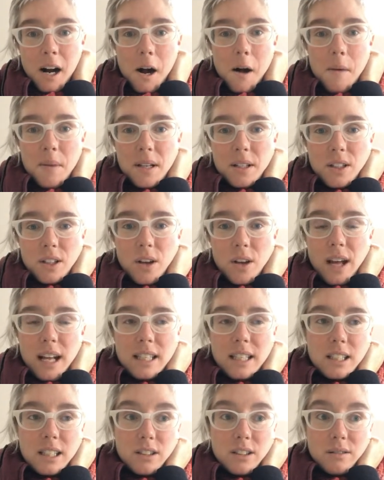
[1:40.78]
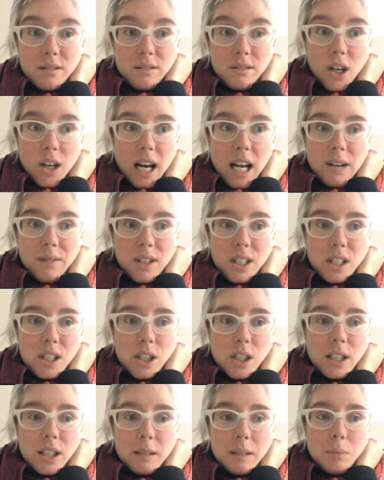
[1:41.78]
and so that's kind of a
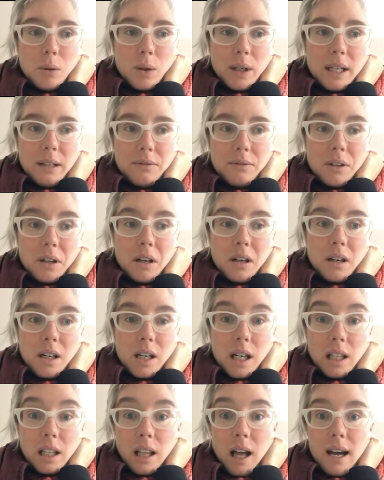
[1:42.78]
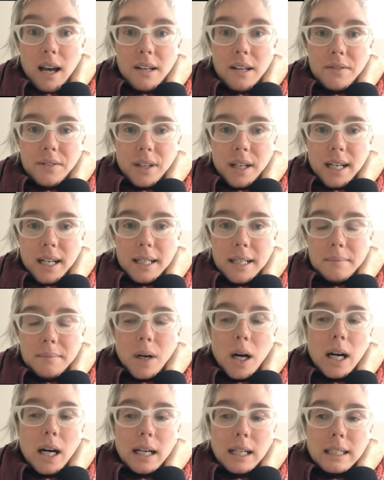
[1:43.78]
starting point for a lot of
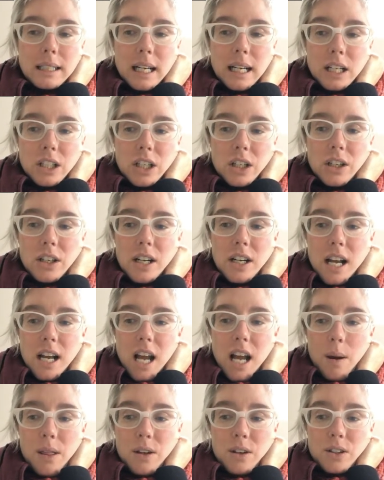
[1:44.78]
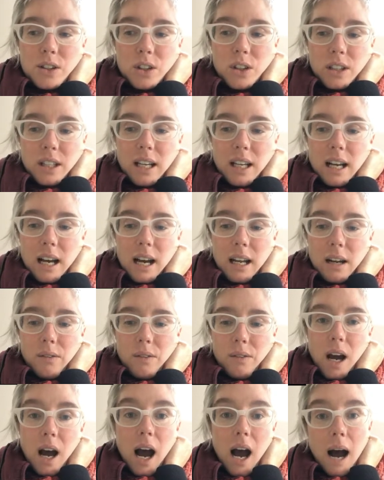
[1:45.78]
architecture. I mean, there's certainly a kind
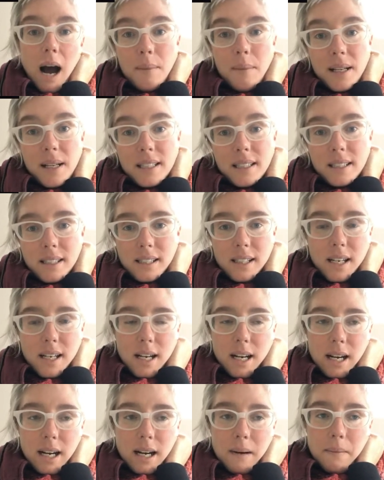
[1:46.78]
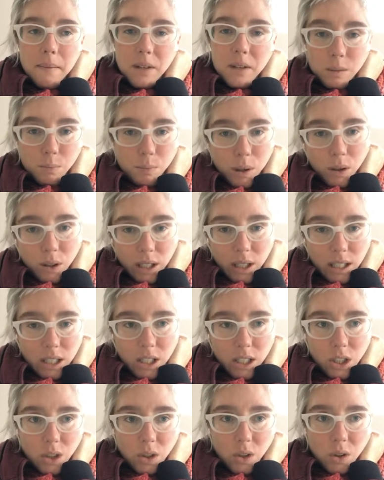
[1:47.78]
of commons that's built
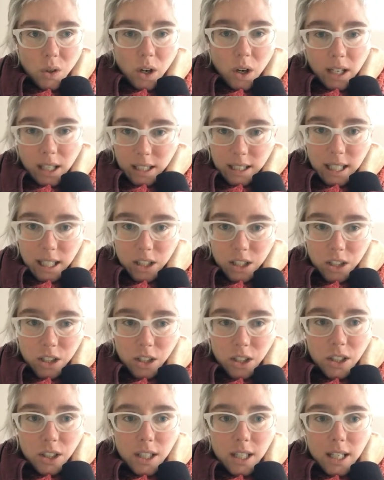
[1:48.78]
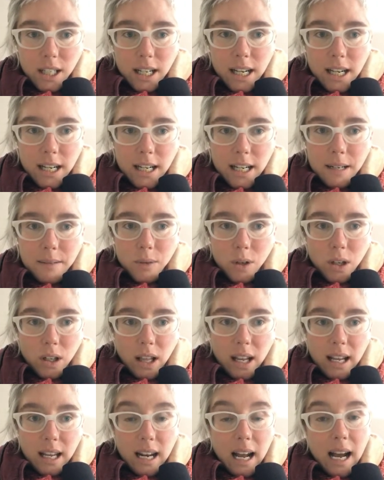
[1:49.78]
into architecture, or
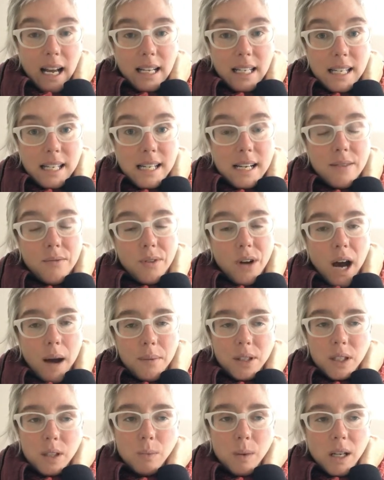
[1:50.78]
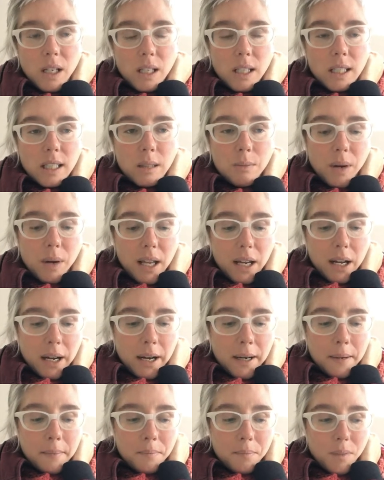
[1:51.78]
like an idea of common spaces. But
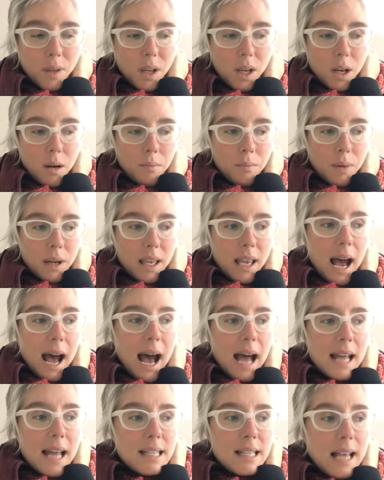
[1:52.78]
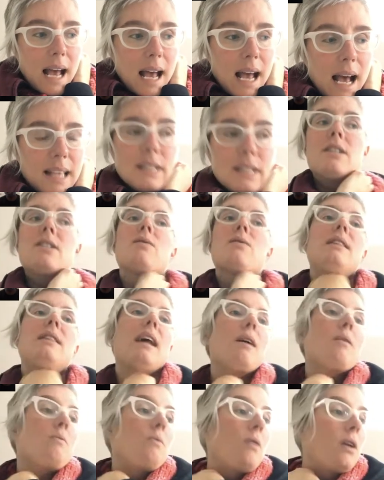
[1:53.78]
yeah, I started doing
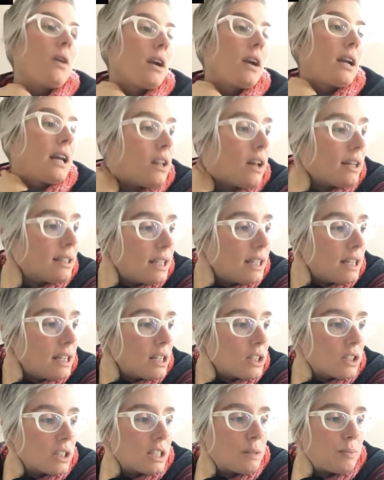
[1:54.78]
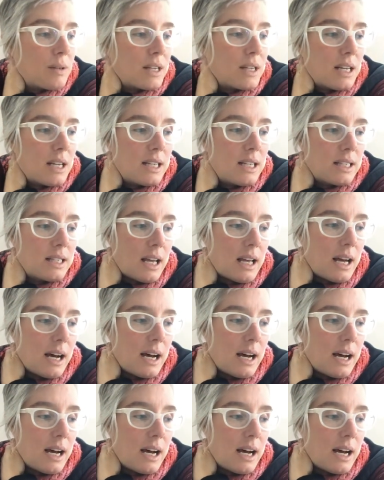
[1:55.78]
that work in Los Angeles because,